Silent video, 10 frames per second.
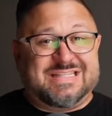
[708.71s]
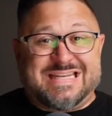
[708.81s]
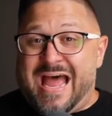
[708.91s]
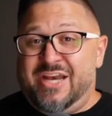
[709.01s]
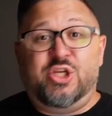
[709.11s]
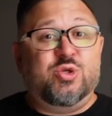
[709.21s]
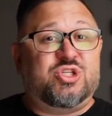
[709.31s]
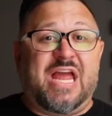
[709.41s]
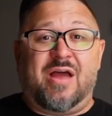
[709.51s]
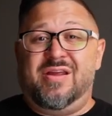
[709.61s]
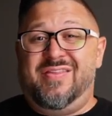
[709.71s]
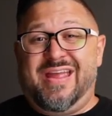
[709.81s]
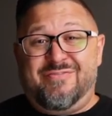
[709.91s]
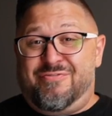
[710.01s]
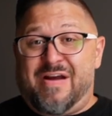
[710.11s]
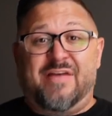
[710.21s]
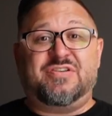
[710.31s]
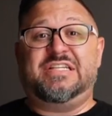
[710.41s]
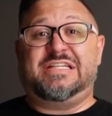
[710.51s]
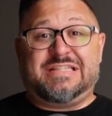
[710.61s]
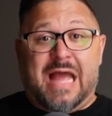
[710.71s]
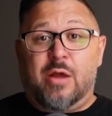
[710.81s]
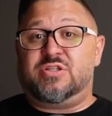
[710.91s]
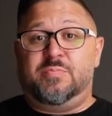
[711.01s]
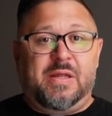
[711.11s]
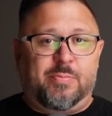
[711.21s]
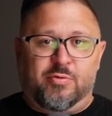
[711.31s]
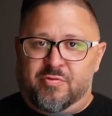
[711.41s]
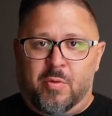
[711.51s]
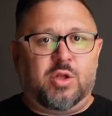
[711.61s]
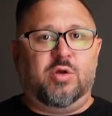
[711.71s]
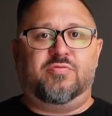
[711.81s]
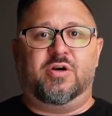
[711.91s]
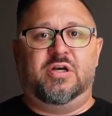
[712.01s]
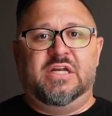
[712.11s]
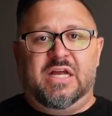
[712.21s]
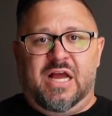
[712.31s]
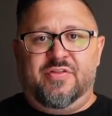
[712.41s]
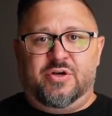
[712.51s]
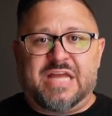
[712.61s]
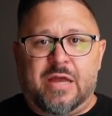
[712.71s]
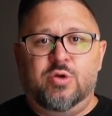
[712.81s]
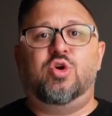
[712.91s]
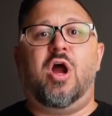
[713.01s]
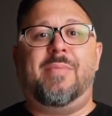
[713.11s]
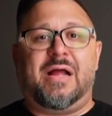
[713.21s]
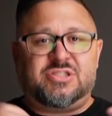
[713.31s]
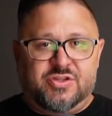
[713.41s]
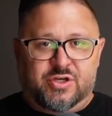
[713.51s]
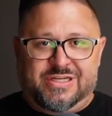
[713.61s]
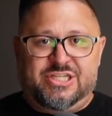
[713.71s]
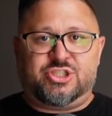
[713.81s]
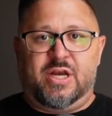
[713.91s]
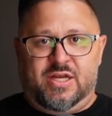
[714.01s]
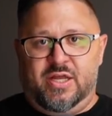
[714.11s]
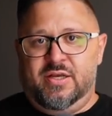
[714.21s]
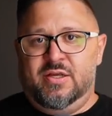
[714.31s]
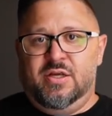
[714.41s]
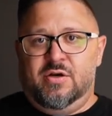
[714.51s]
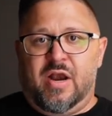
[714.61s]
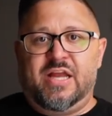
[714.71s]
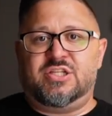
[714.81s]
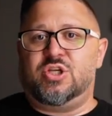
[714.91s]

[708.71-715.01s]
It's not a huge town, and they have five or 6,000 people from all over uh, their town who come out to their Easter egg hunt, right?